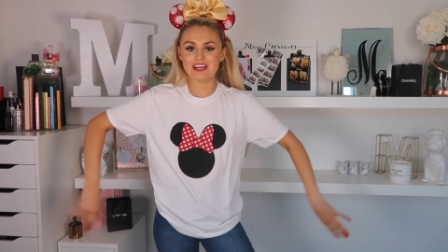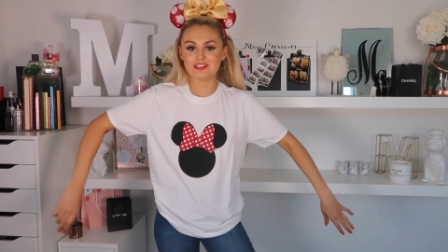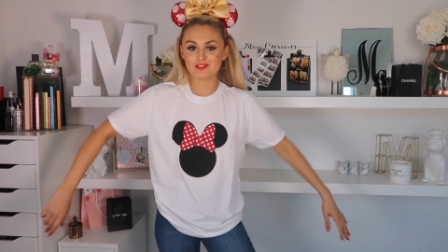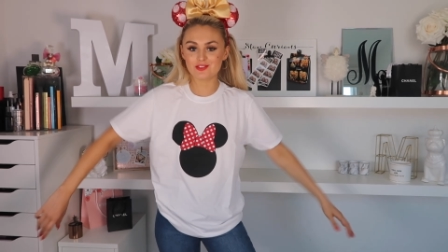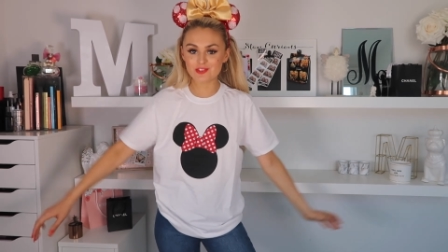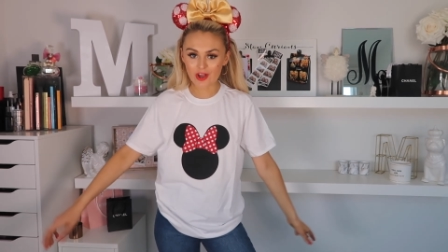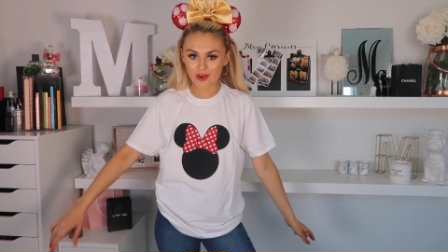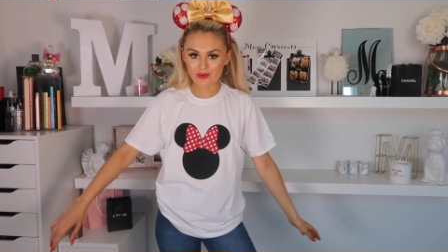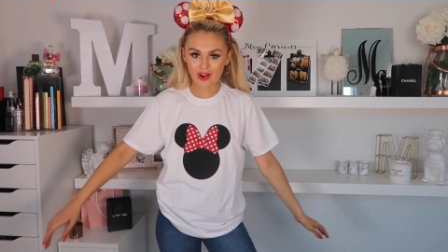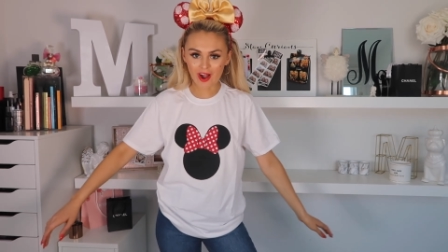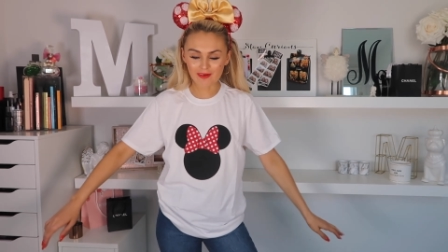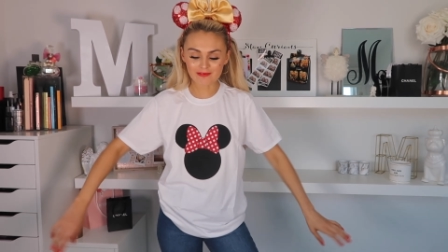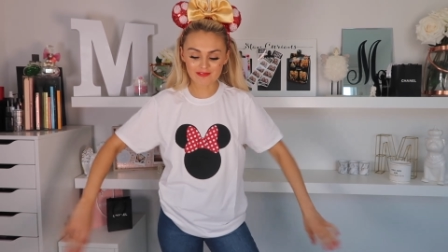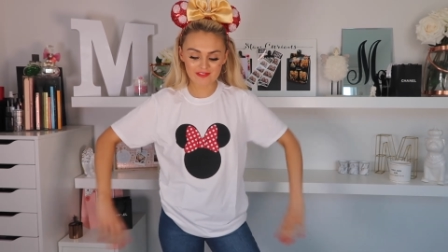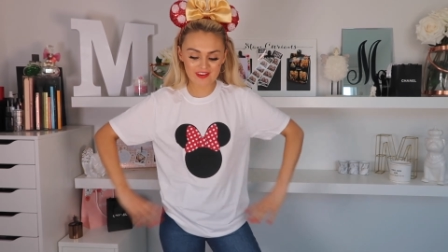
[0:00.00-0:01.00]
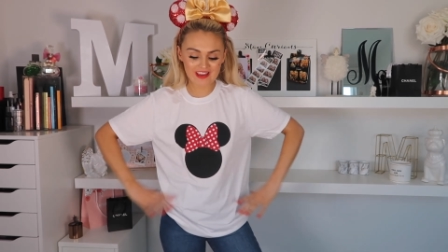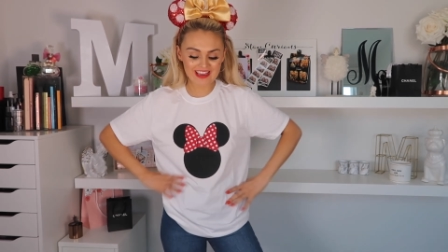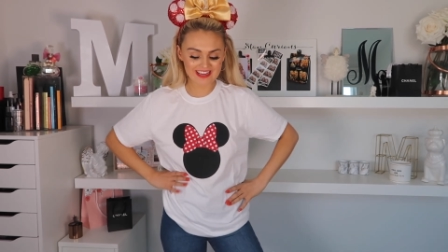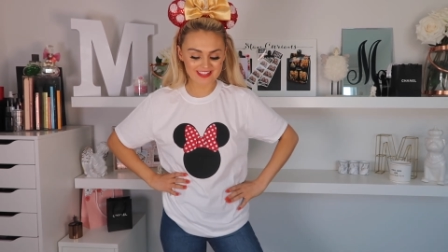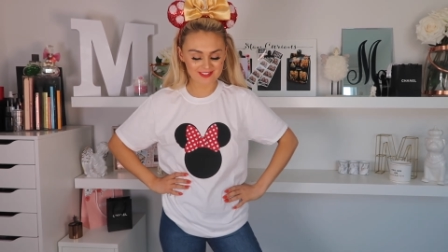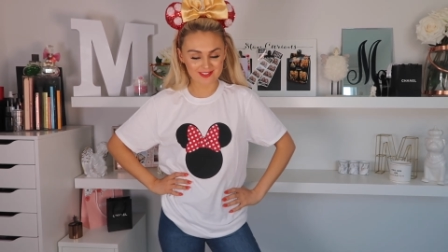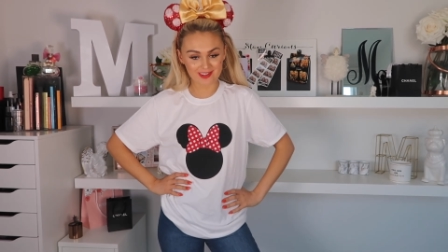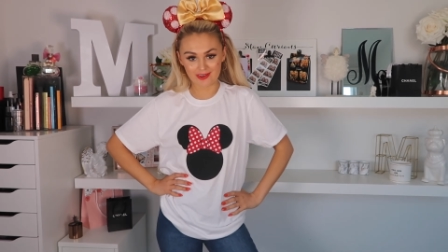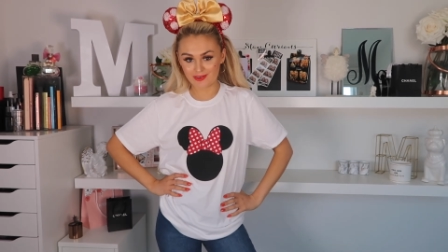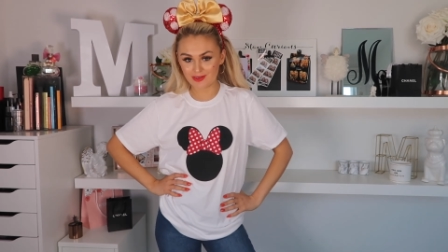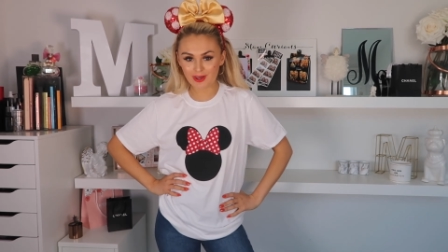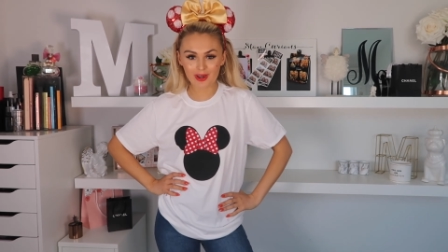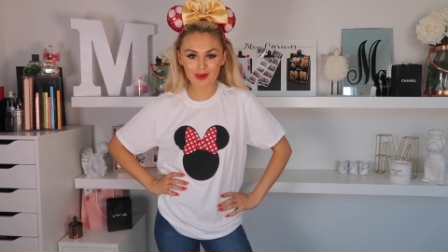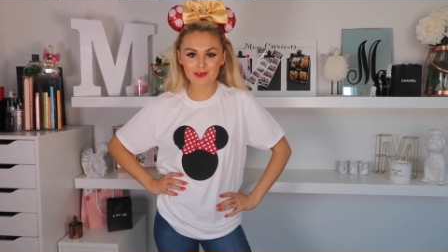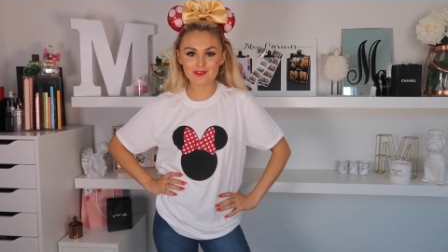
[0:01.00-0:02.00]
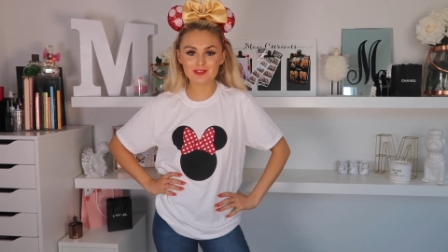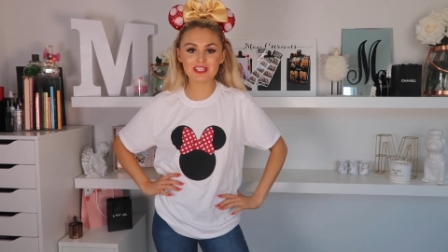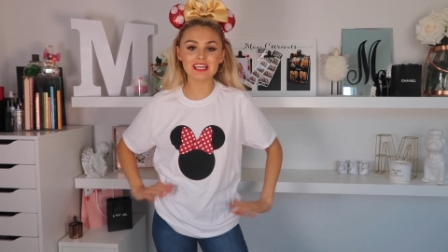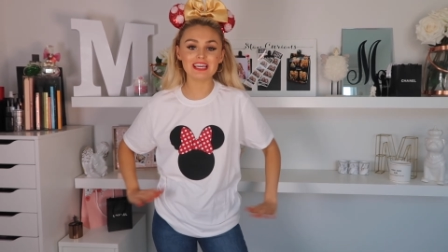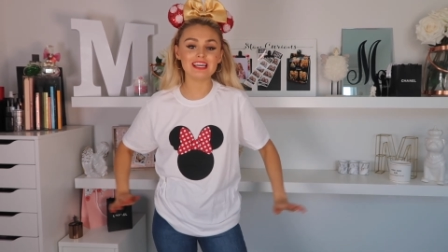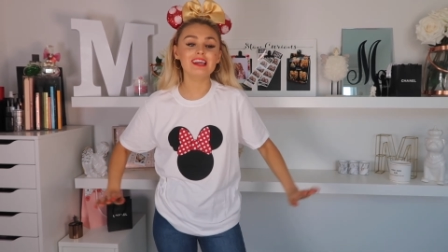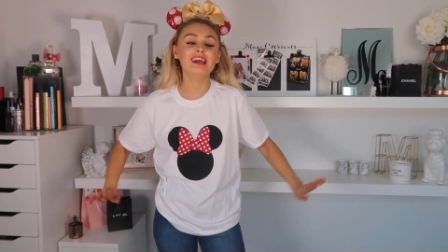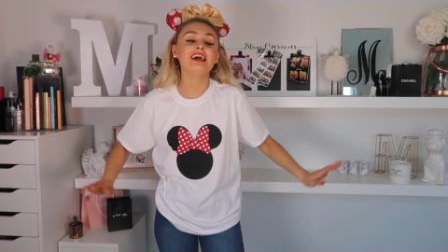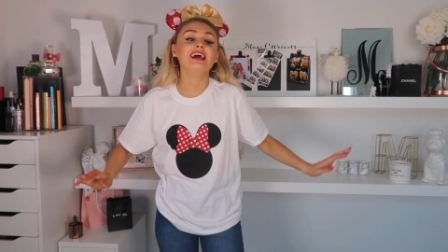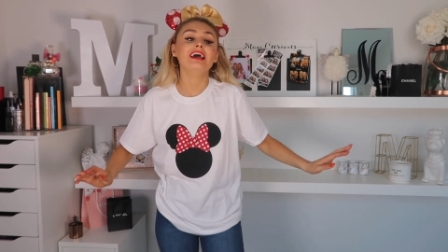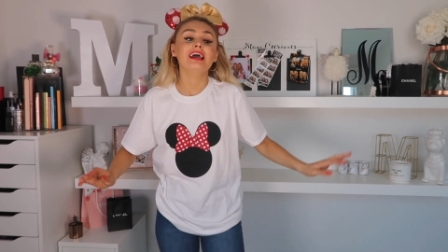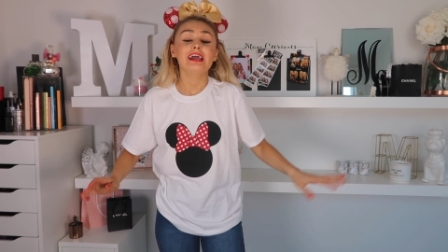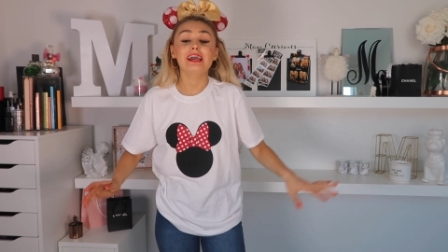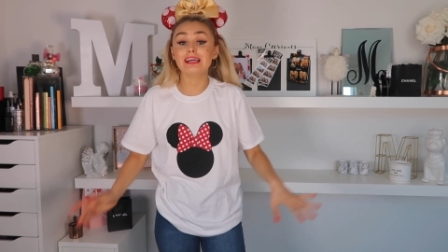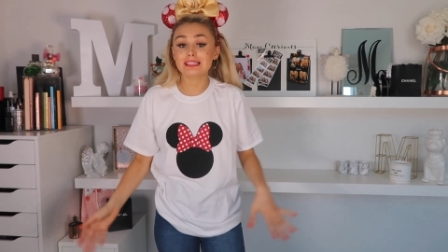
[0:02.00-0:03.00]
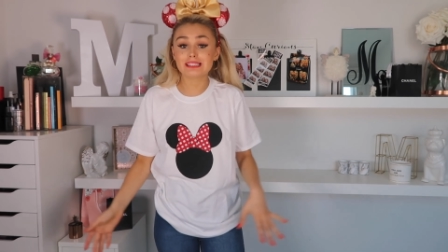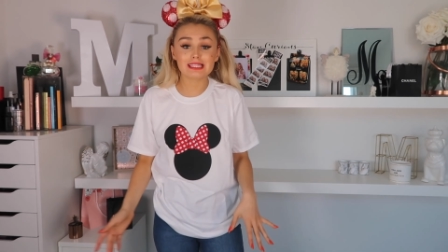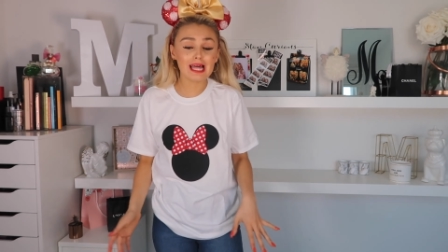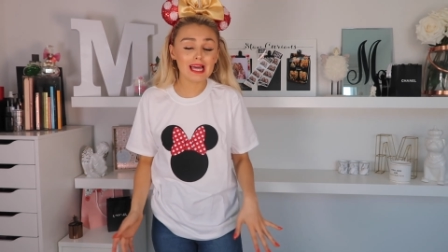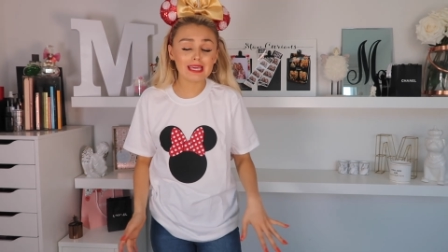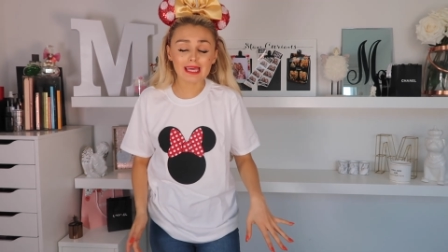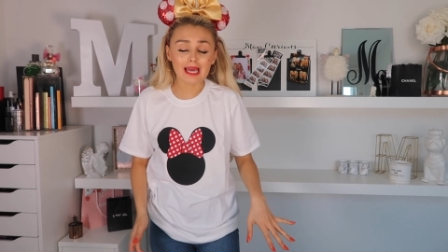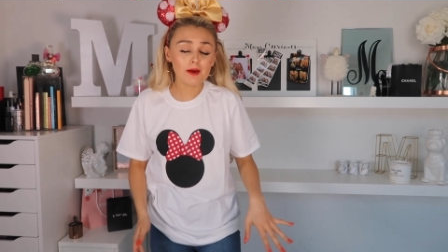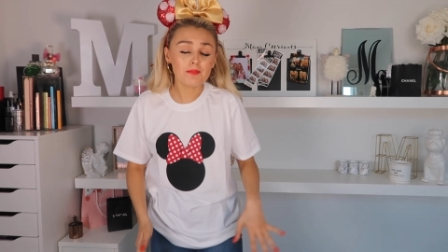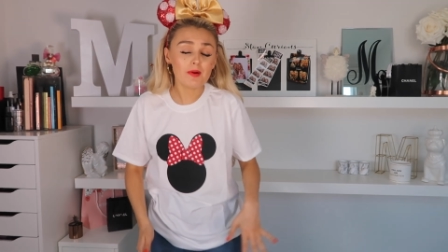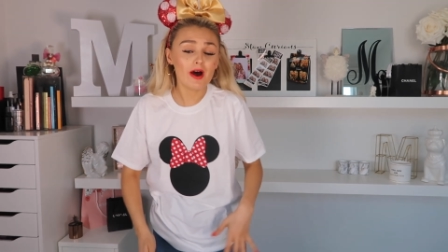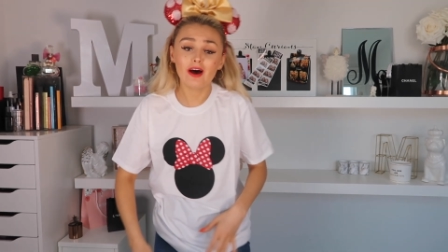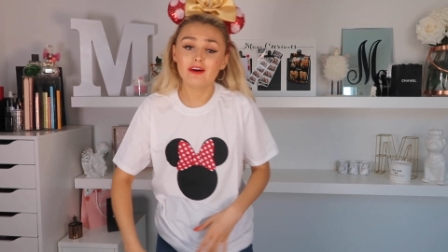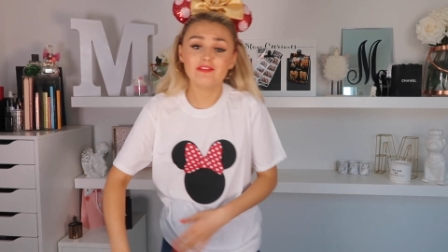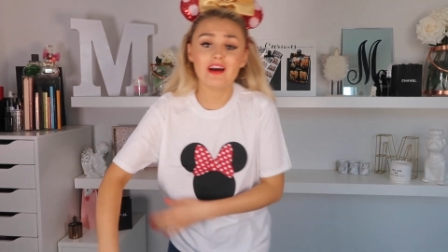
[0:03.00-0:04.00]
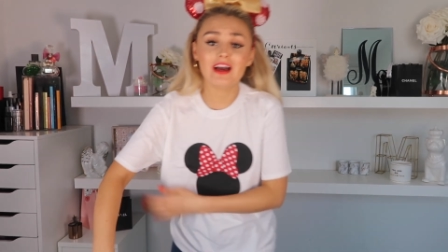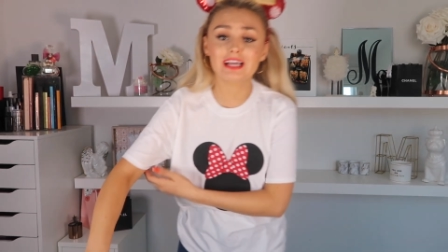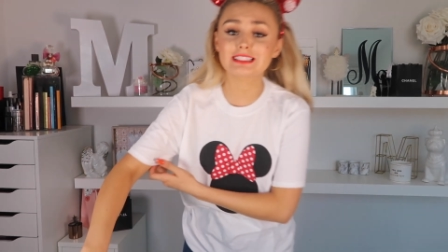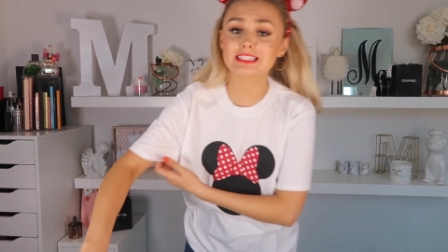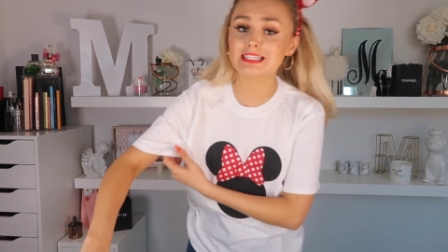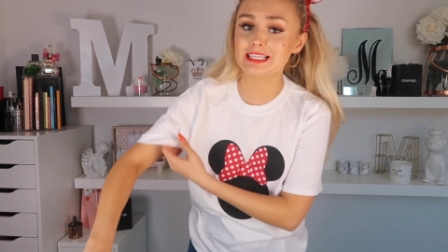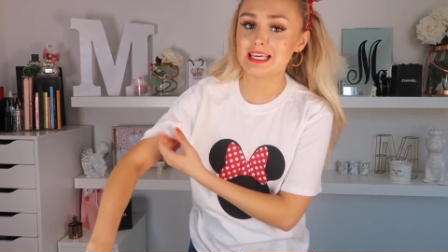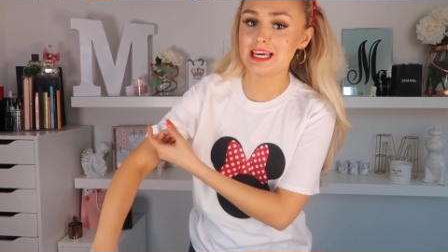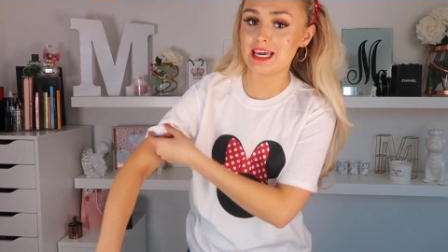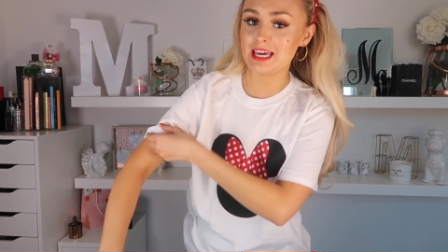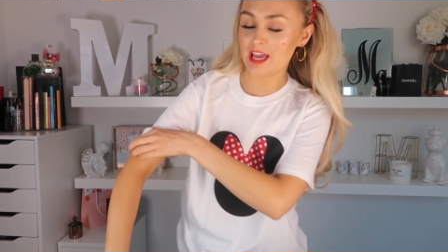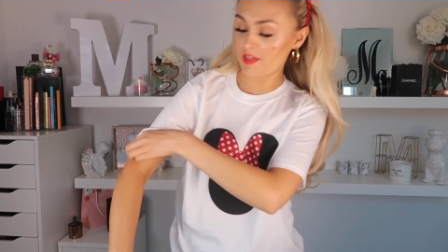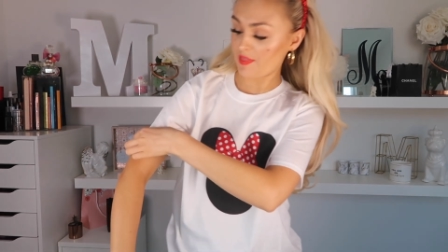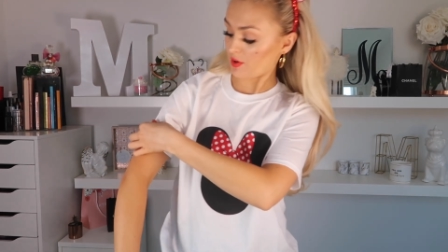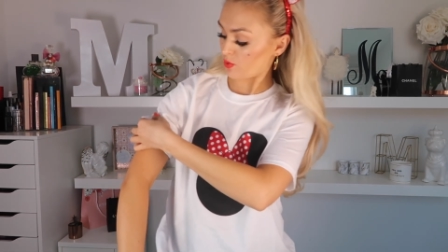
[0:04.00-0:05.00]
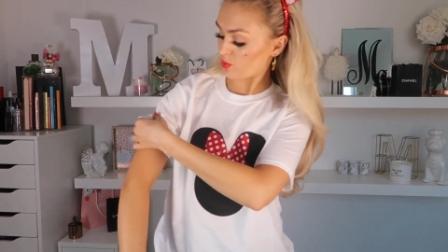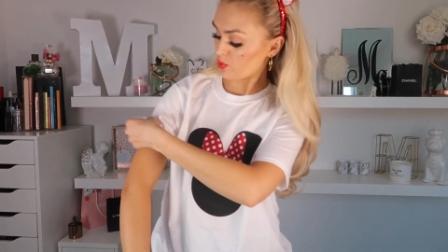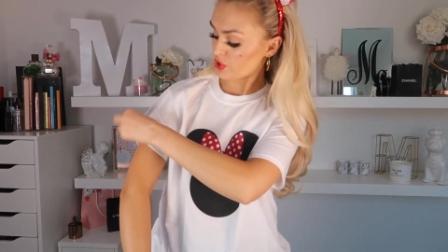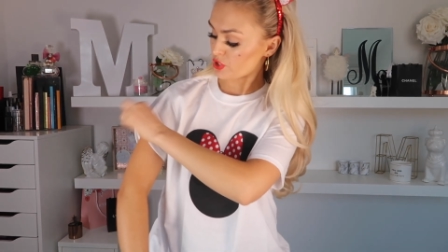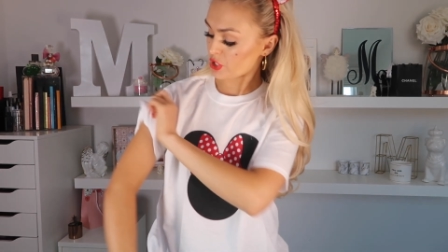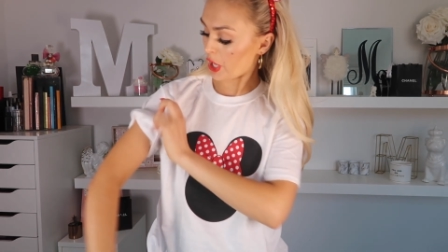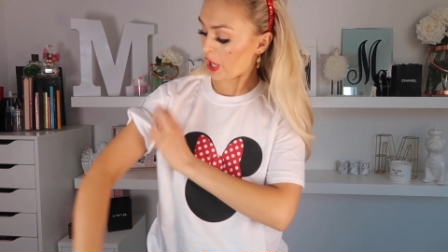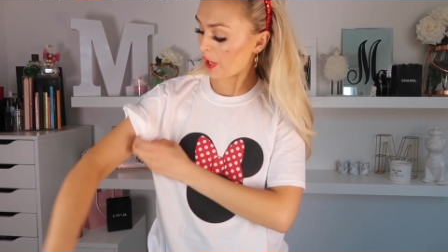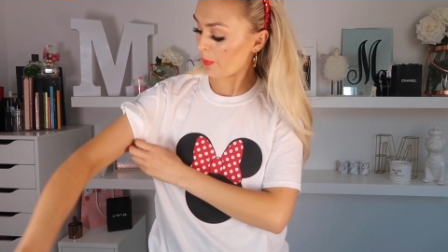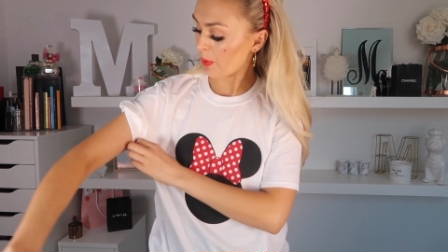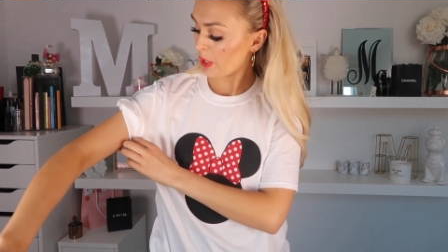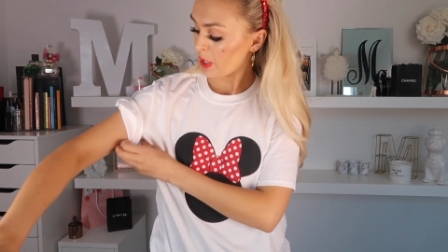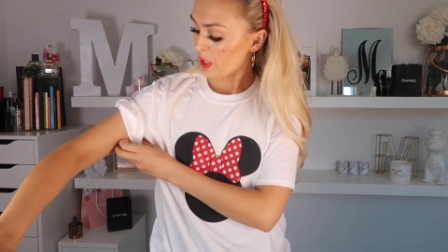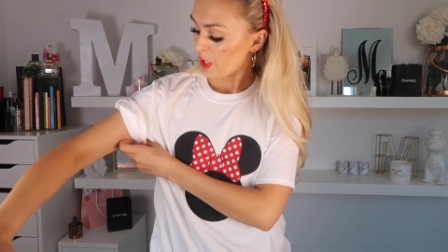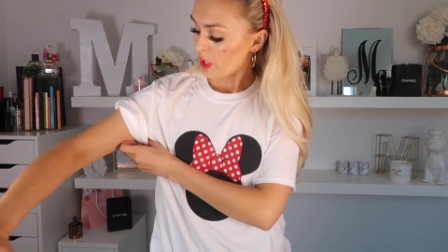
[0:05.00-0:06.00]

It's so comfy, it's so cozy, it's like a perfect tee. And then also,